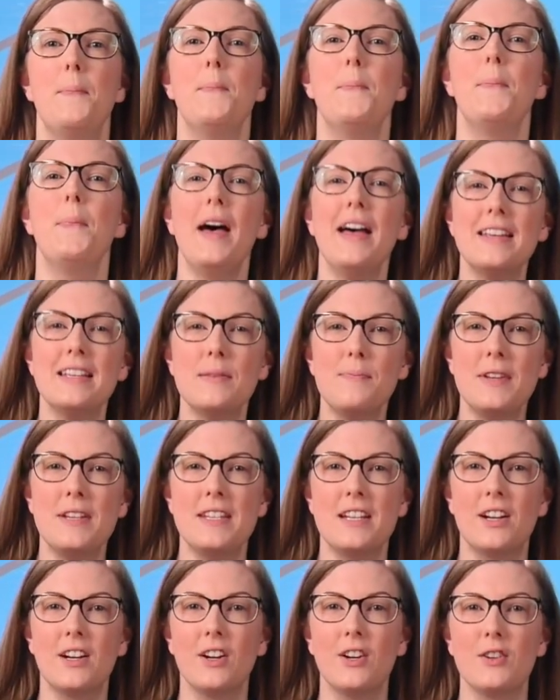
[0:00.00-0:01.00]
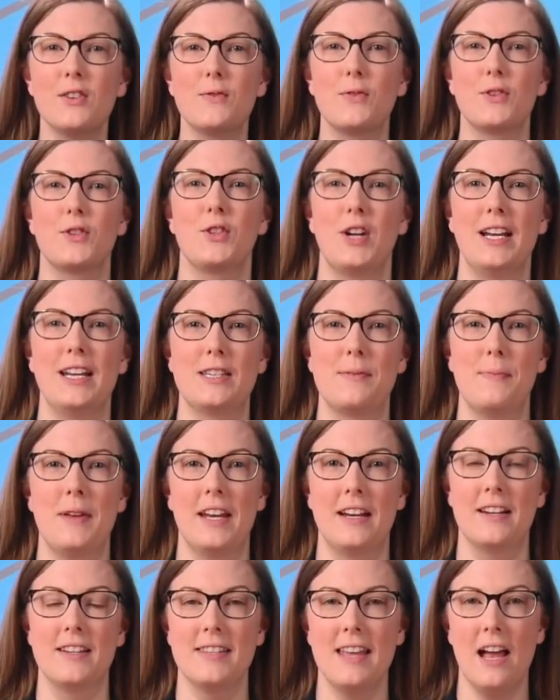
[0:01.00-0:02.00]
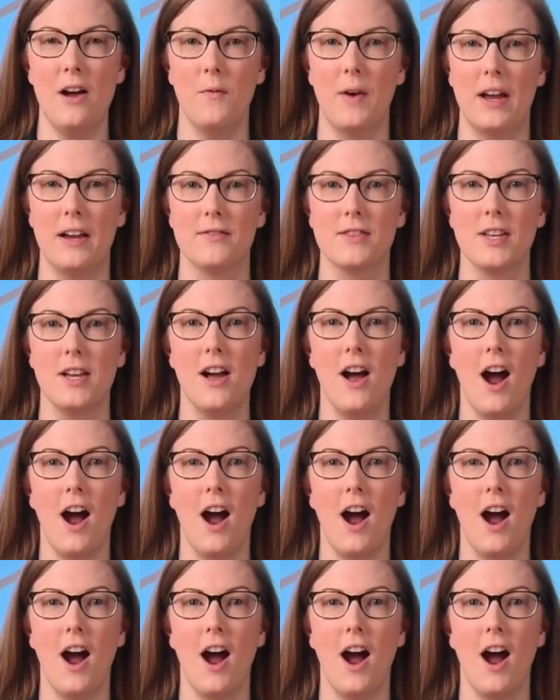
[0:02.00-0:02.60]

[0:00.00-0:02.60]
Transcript: Best materials for transmitting sound waves